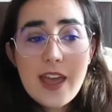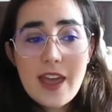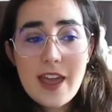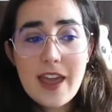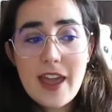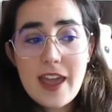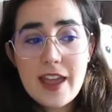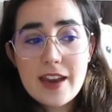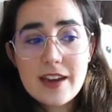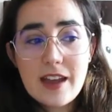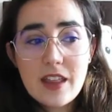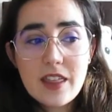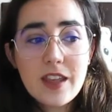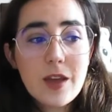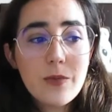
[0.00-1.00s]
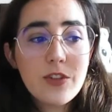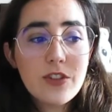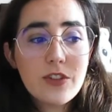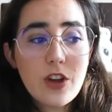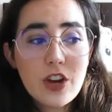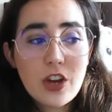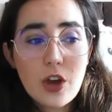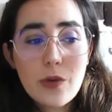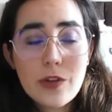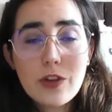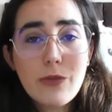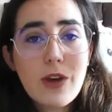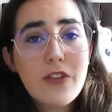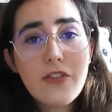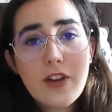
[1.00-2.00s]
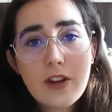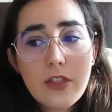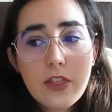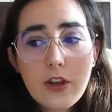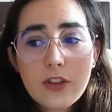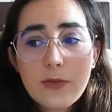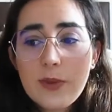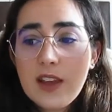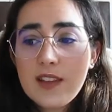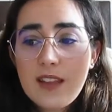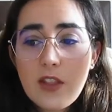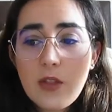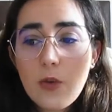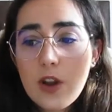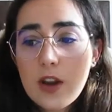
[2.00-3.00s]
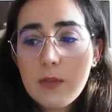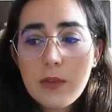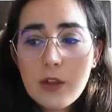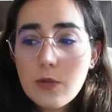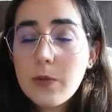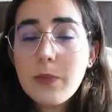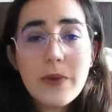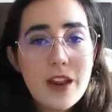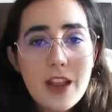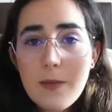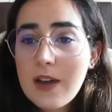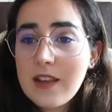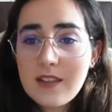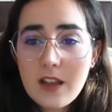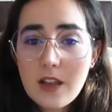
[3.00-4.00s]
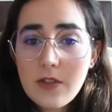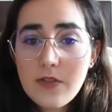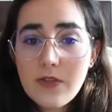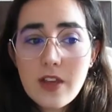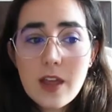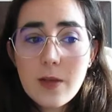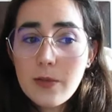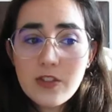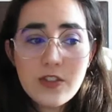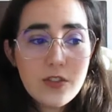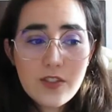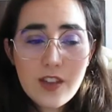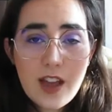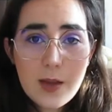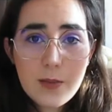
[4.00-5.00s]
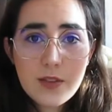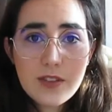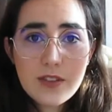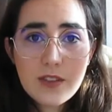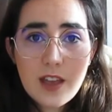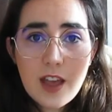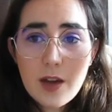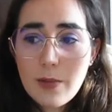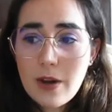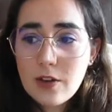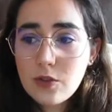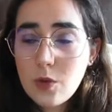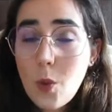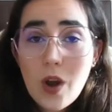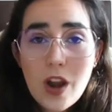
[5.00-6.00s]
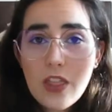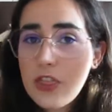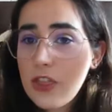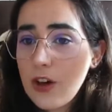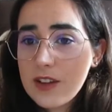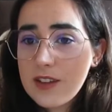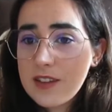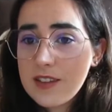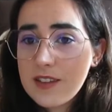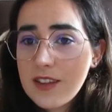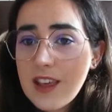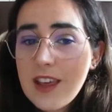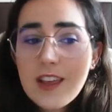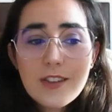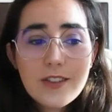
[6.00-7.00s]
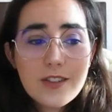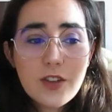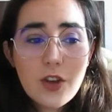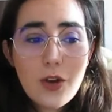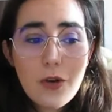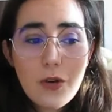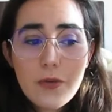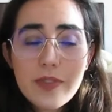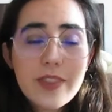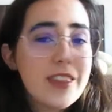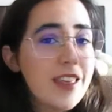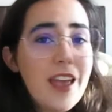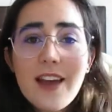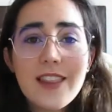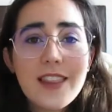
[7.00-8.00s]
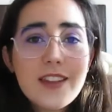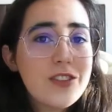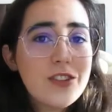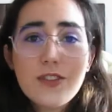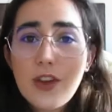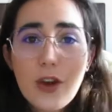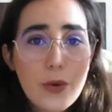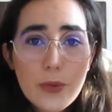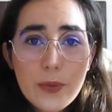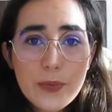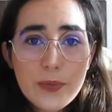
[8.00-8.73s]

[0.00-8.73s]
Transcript: And I think I'm just gonna go into my final thoughts, because I don't want to be repeating myself a bunch of times about what I thought. So yeah, let's just go.